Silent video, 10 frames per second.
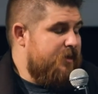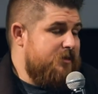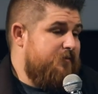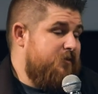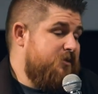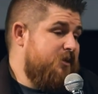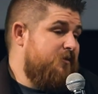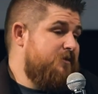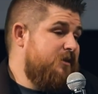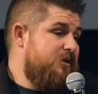Because if there's
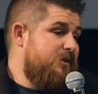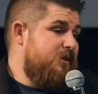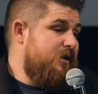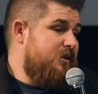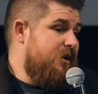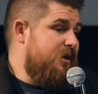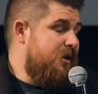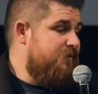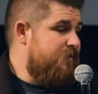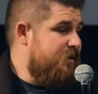self seeking and, and
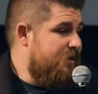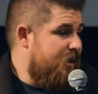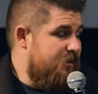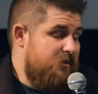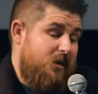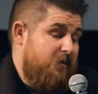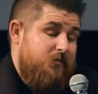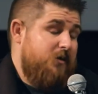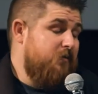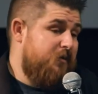envy, I,
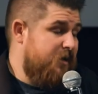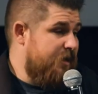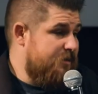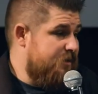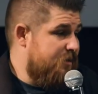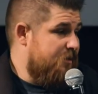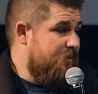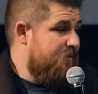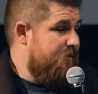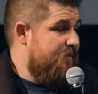every evil thing is in
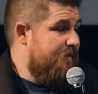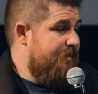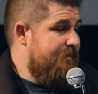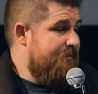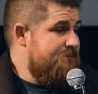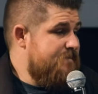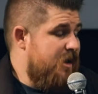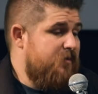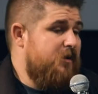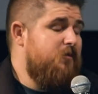there.
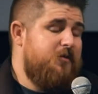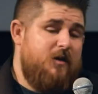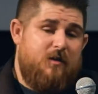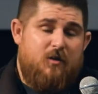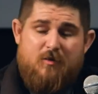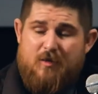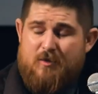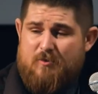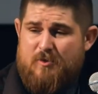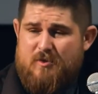Every evil thing that you're
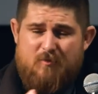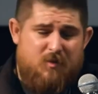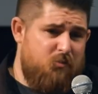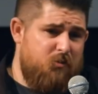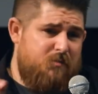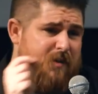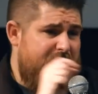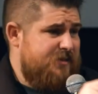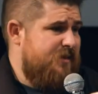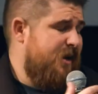dealing with could be rooted
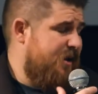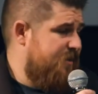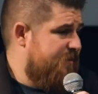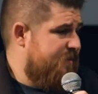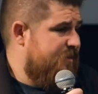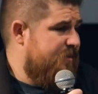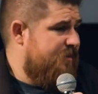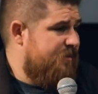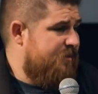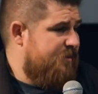back to that.
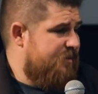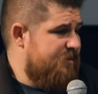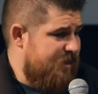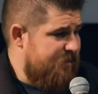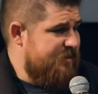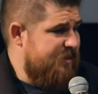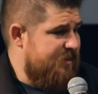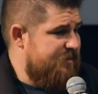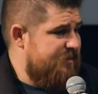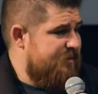Does that make
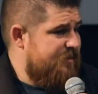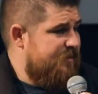sense?